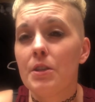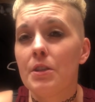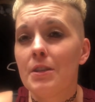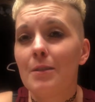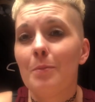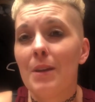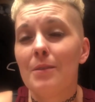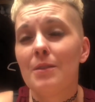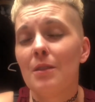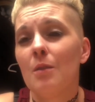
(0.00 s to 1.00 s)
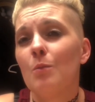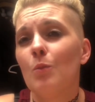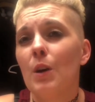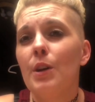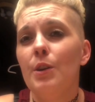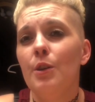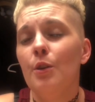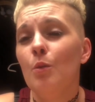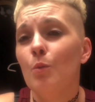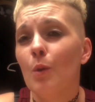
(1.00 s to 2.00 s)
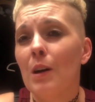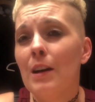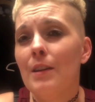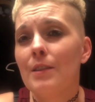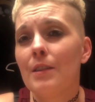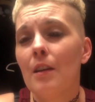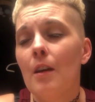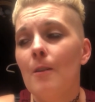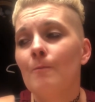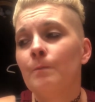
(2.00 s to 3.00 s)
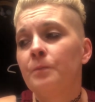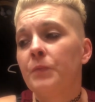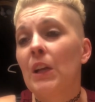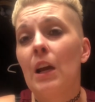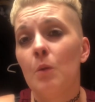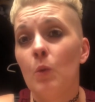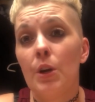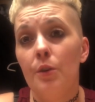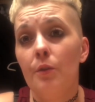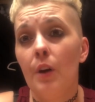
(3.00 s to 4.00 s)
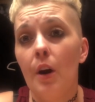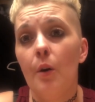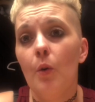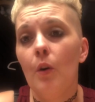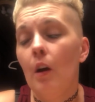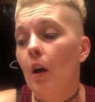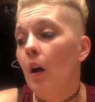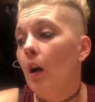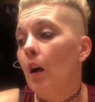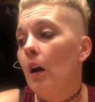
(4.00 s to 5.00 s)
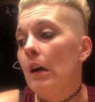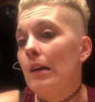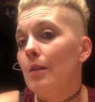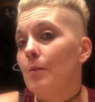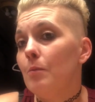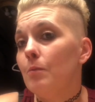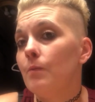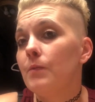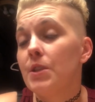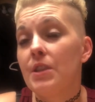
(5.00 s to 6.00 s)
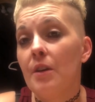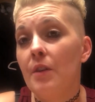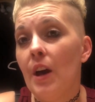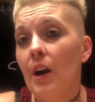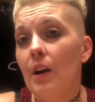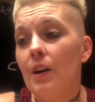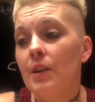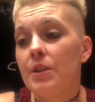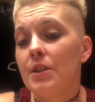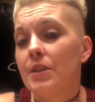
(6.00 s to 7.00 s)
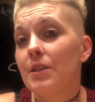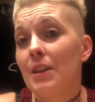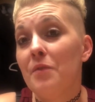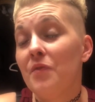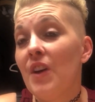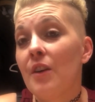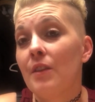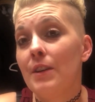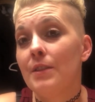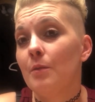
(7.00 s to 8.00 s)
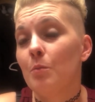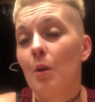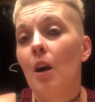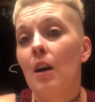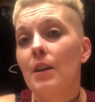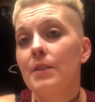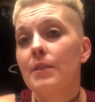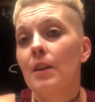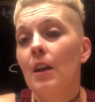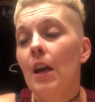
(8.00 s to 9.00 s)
It just depends on what you want and where you go. So yeah, it varies in price.